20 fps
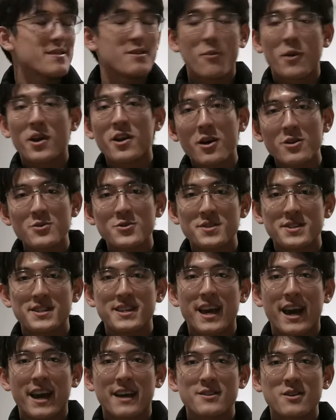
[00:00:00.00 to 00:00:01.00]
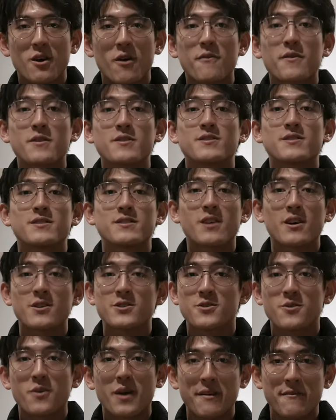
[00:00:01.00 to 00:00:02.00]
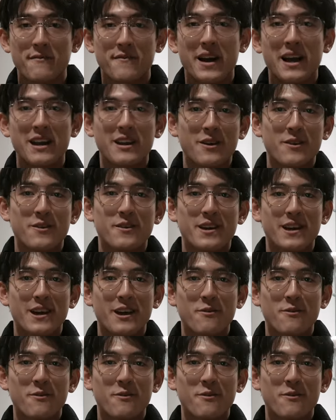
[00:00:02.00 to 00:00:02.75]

The 100ZX offered such great value,